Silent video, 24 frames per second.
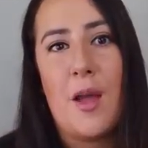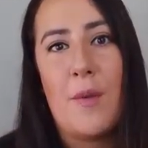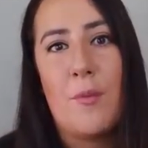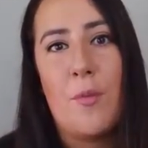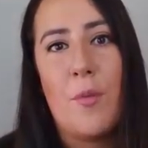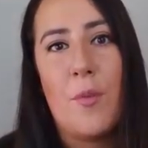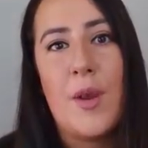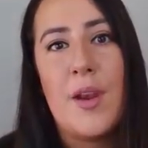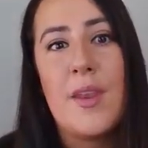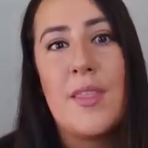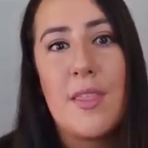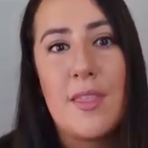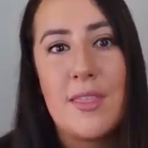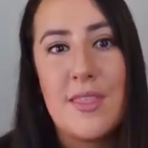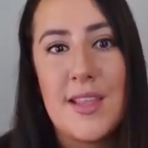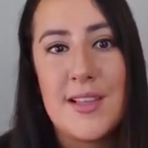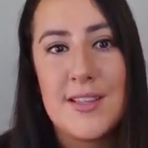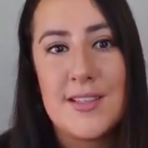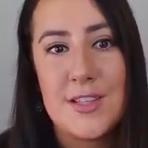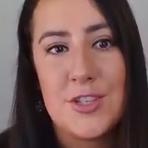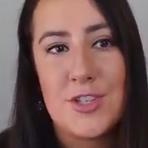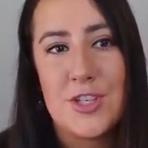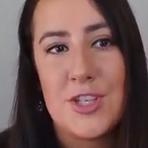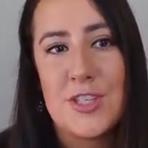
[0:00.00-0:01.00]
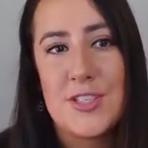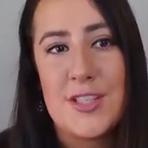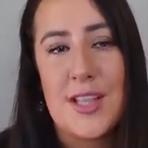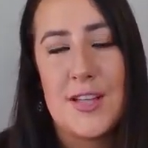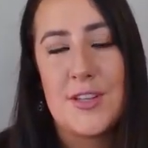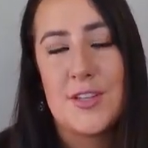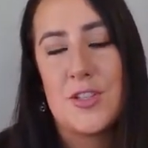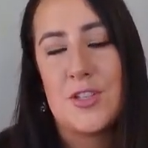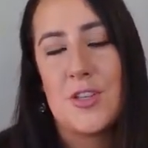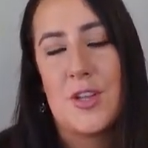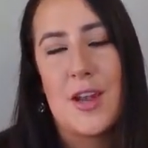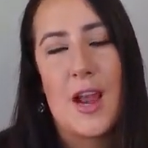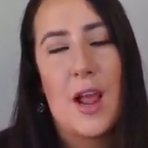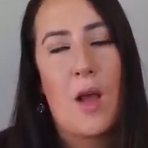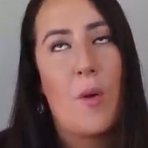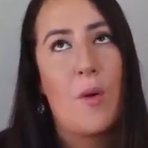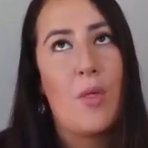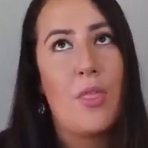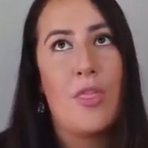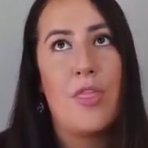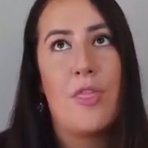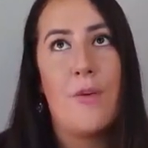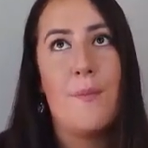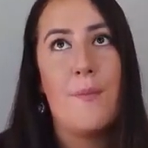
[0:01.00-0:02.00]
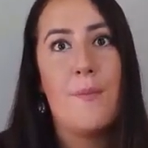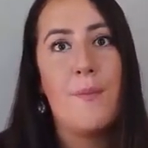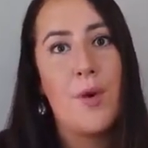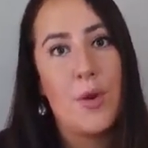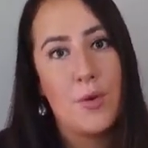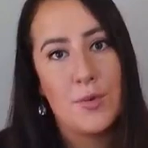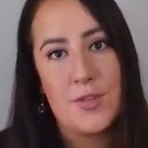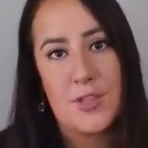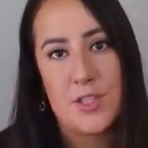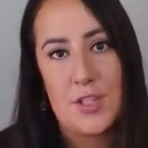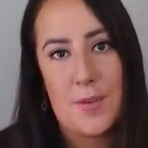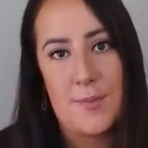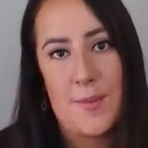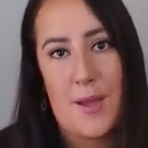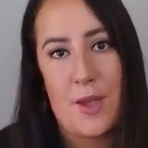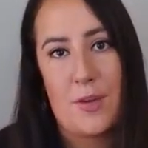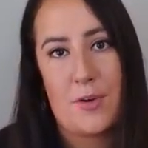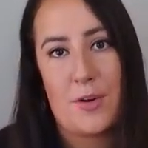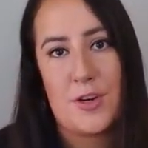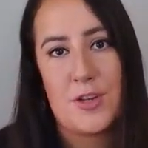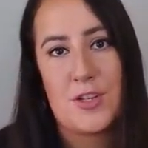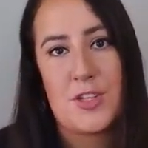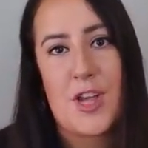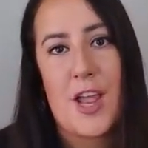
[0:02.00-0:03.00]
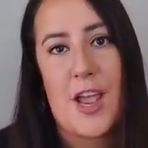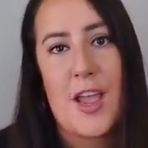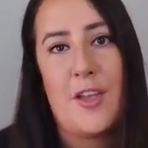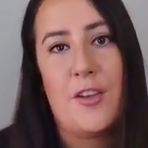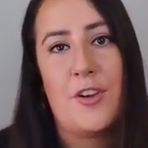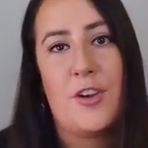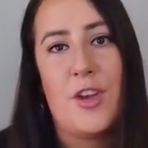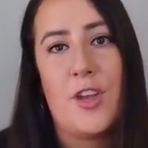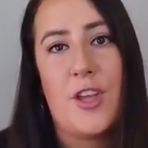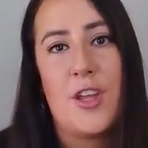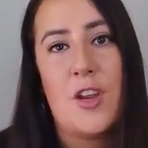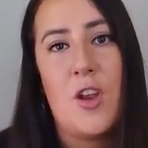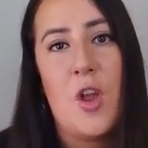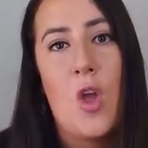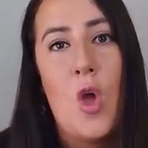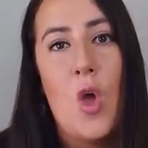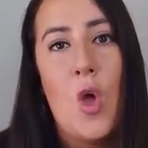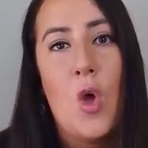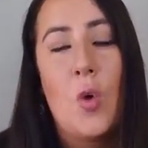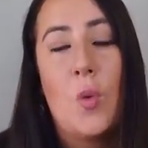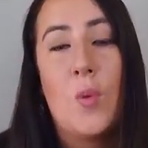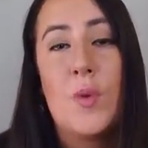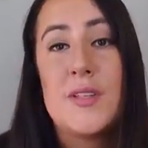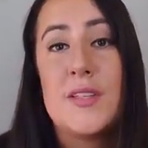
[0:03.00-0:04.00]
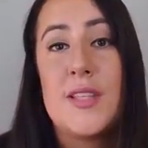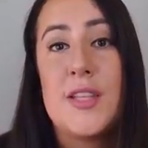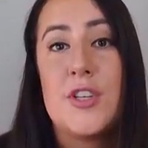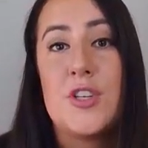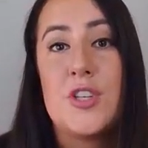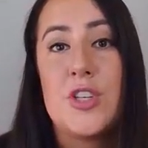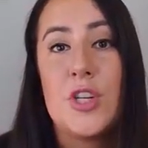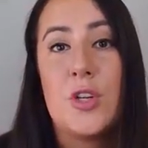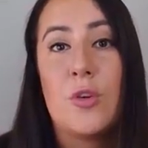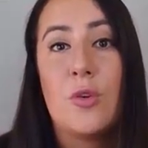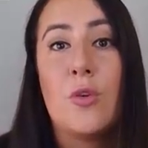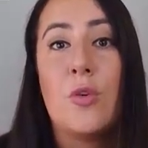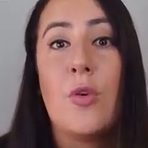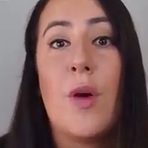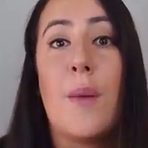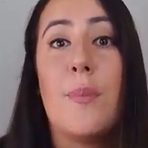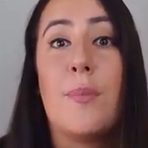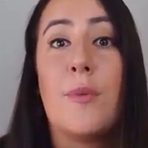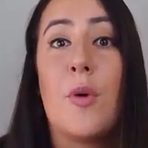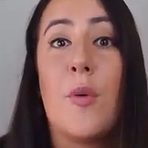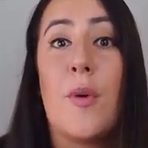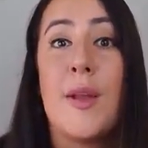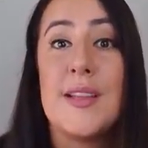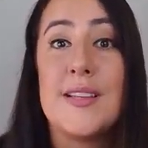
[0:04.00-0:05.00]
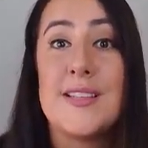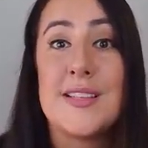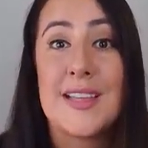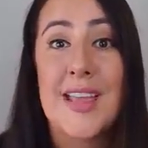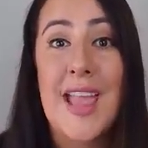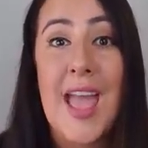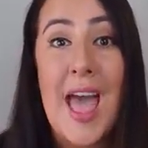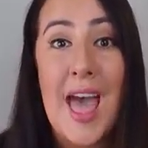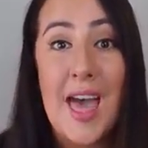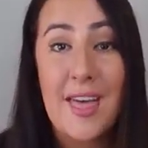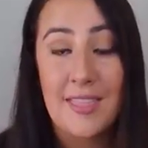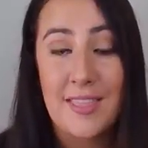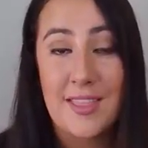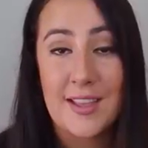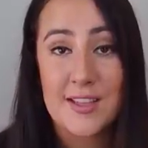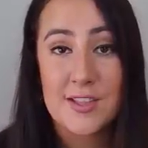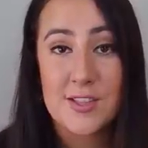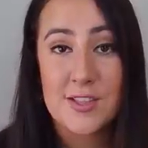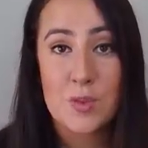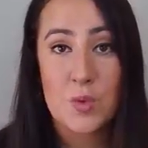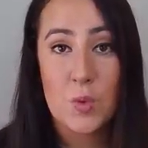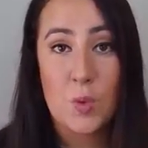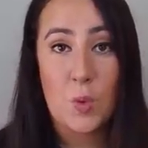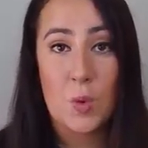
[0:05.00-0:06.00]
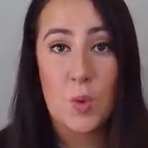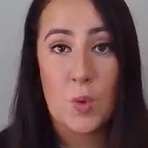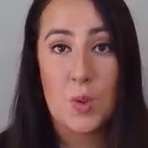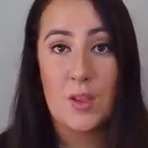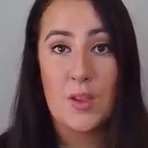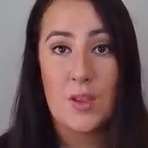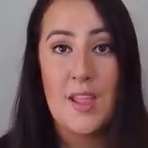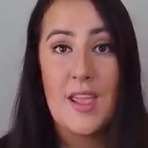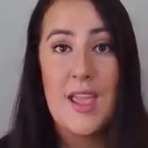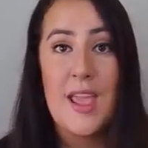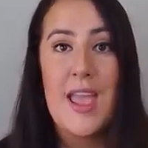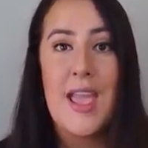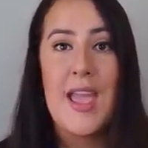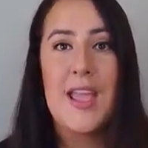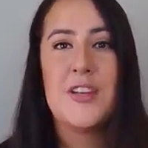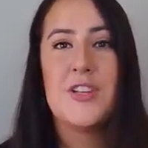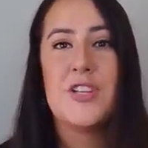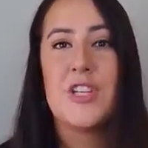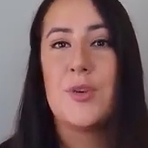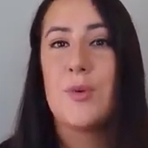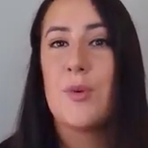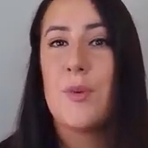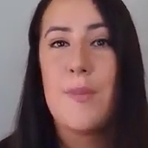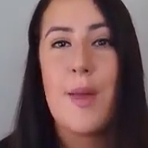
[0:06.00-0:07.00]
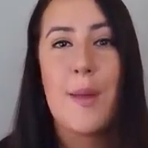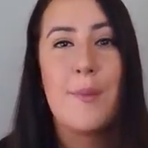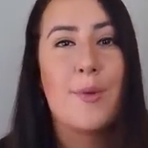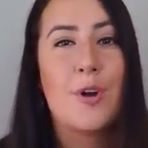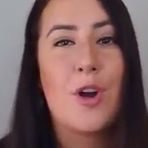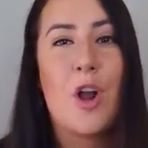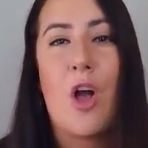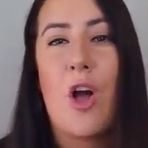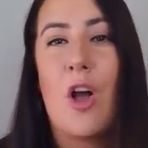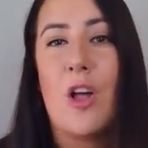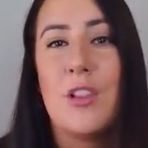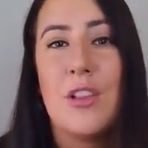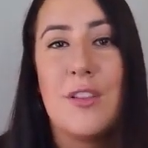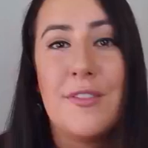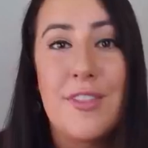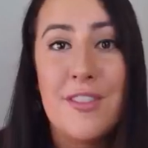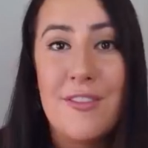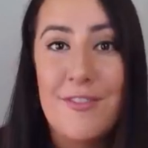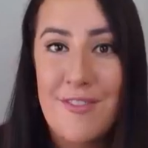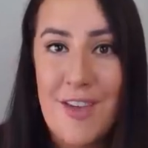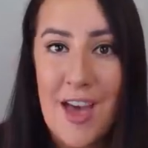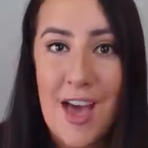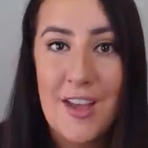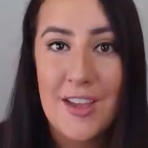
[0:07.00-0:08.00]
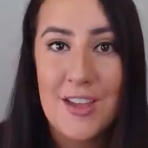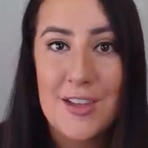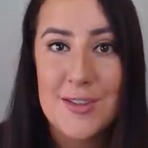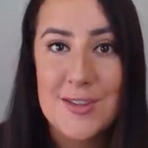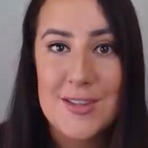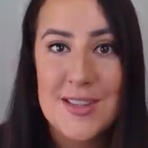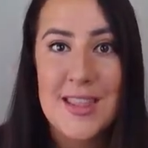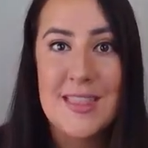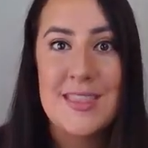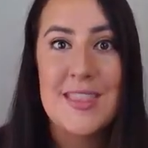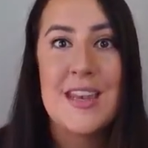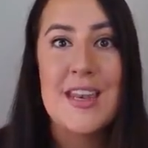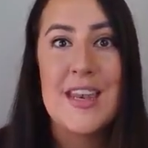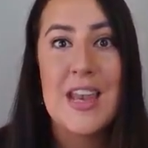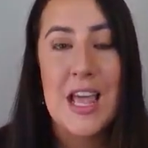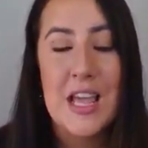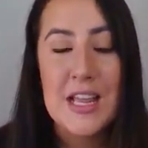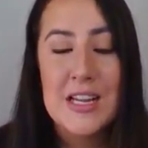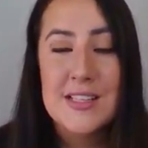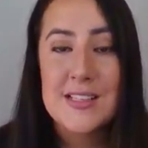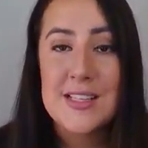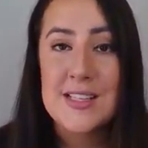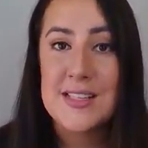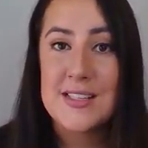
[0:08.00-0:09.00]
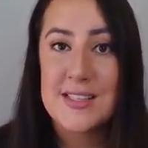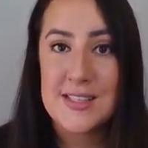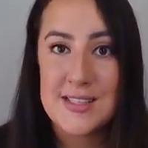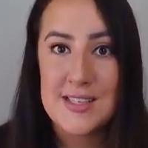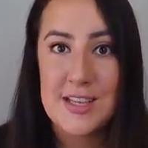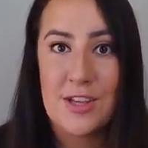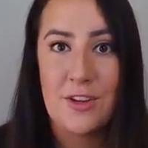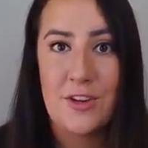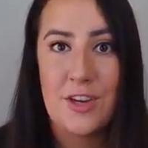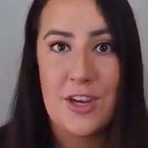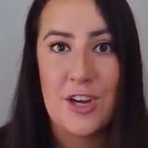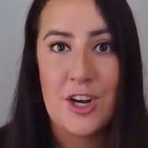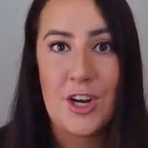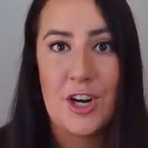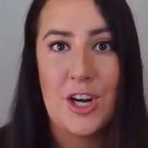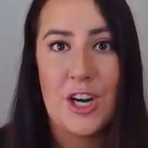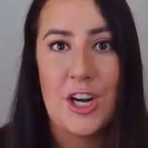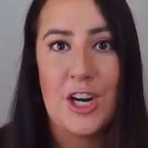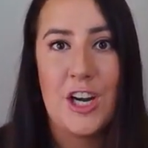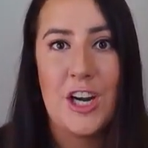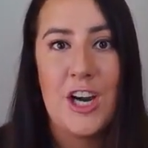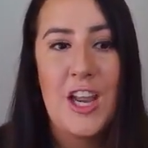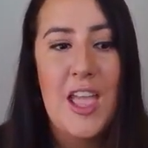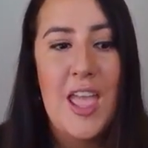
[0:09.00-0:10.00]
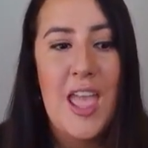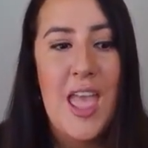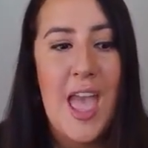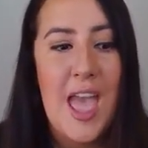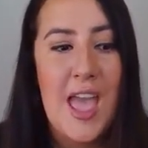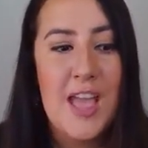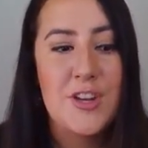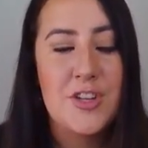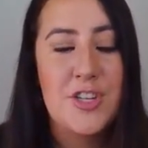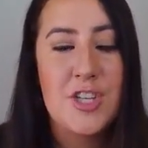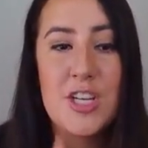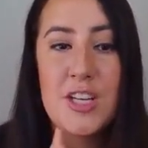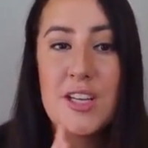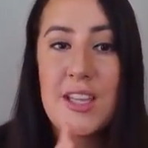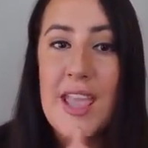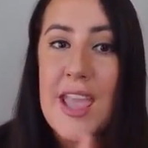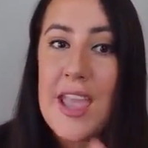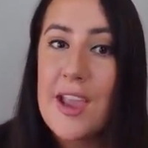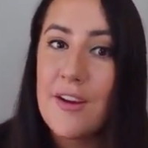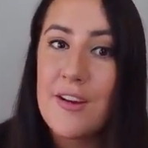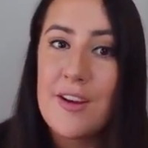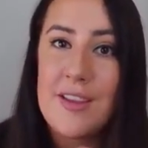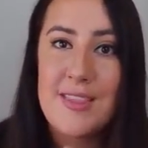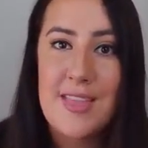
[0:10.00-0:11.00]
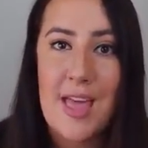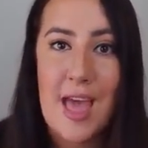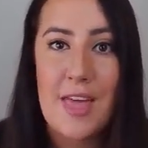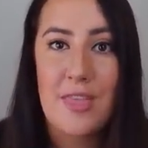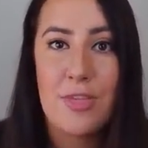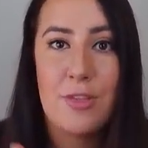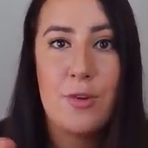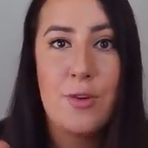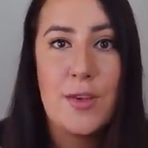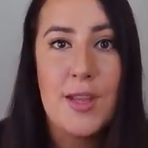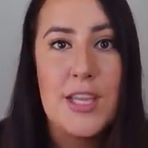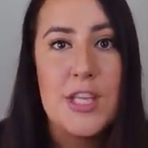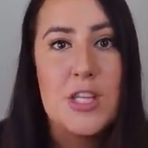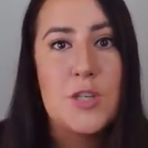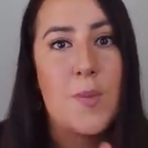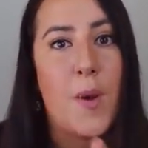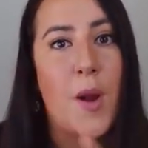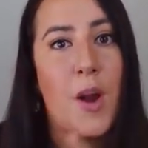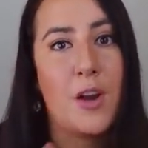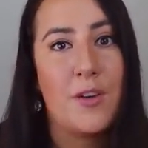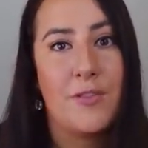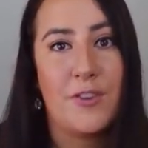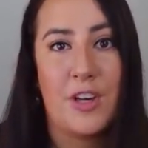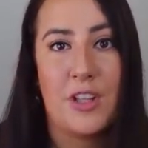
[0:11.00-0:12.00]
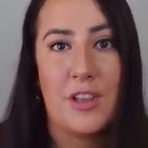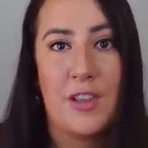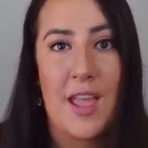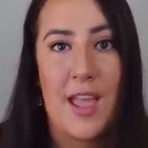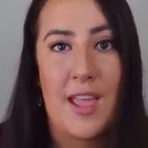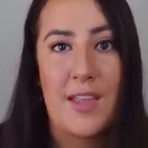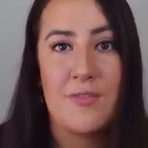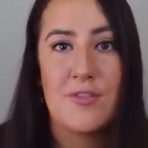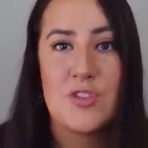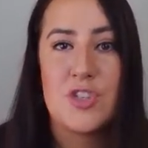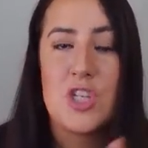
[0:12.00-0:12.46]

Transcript: One of the things that she said stood out the most about her childhood was that she grew up going to Catholic school, and she remembered all of the values that the nuns instilled in her, and she carried that through each part of her life.